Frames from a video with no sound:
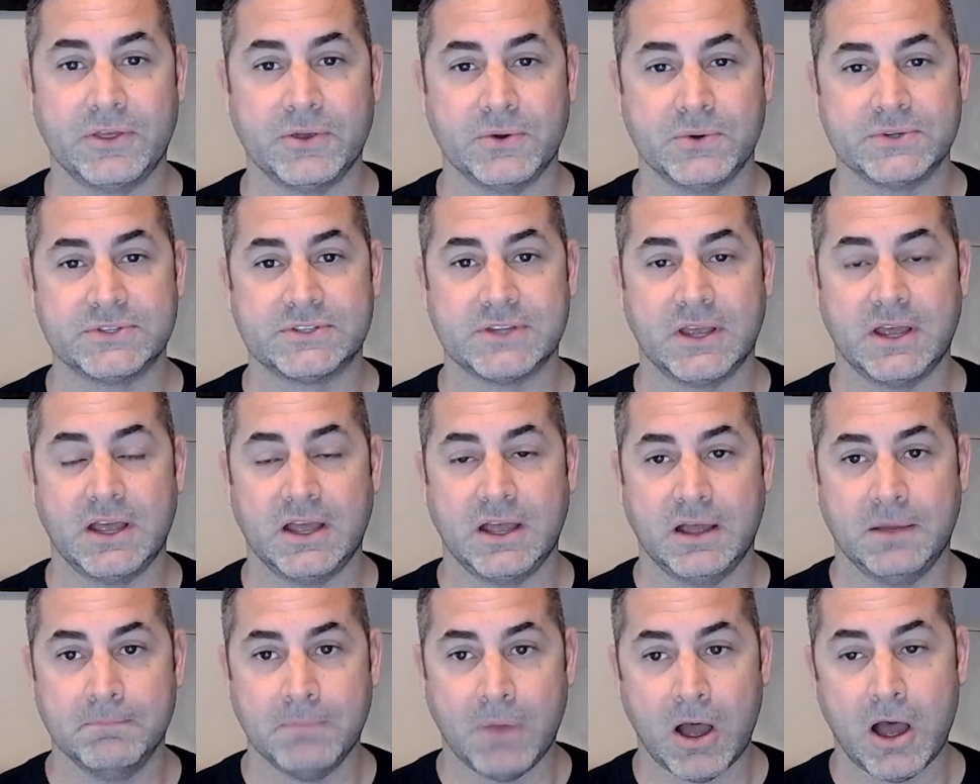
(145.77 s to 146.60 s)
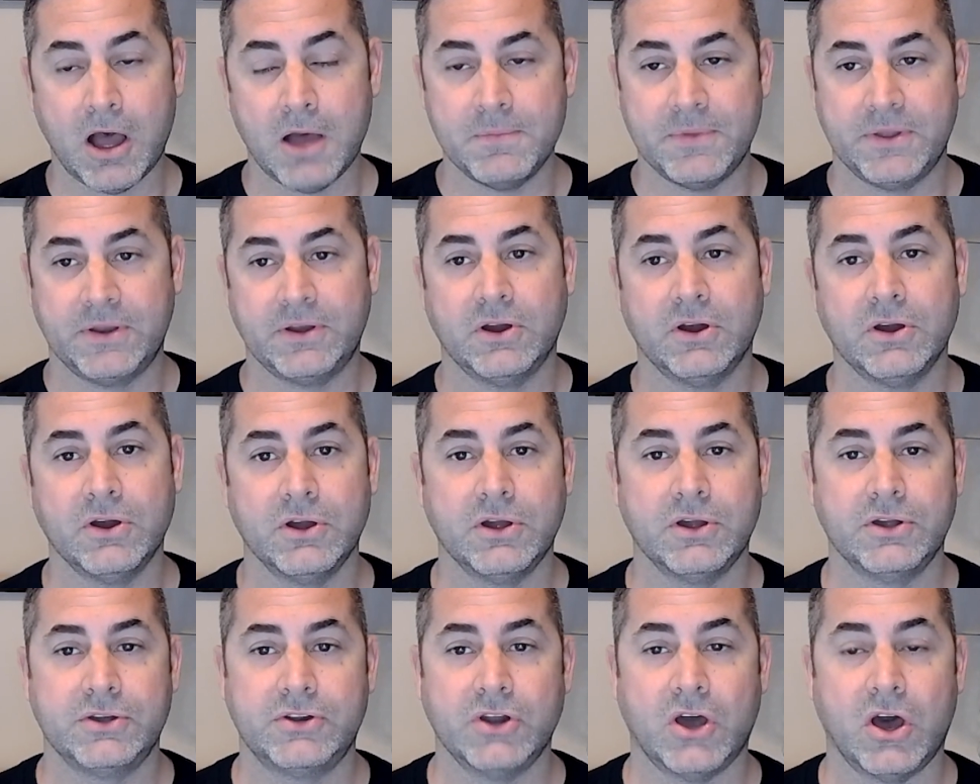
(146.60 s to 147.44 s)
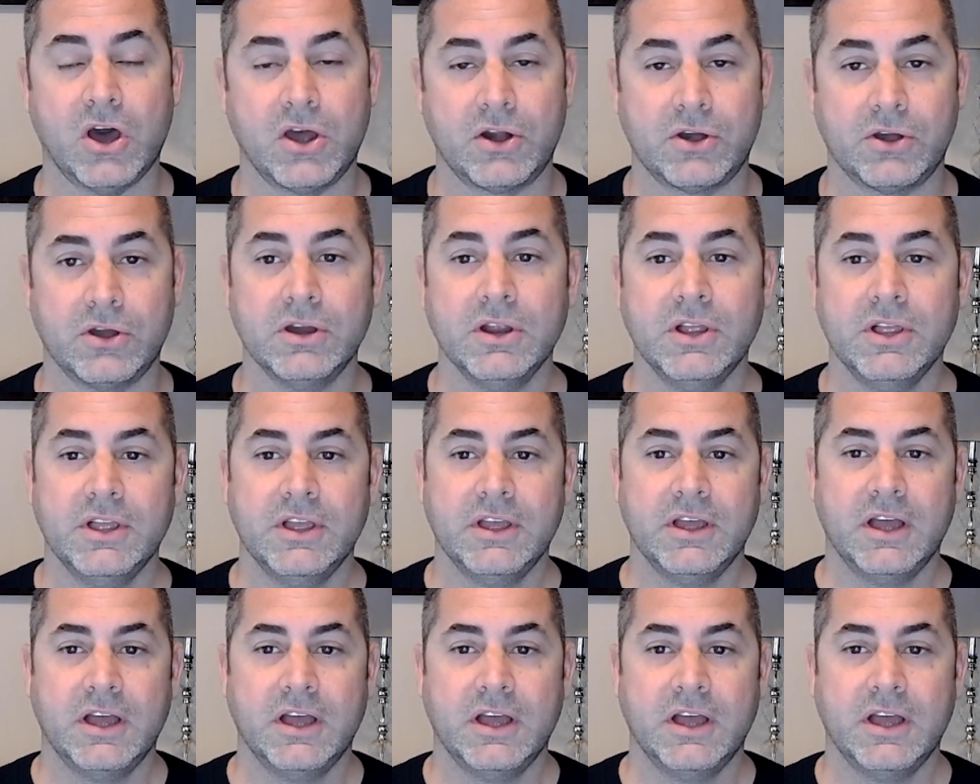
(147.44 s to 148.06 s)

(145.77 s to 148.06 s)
There was a mom and her daughter,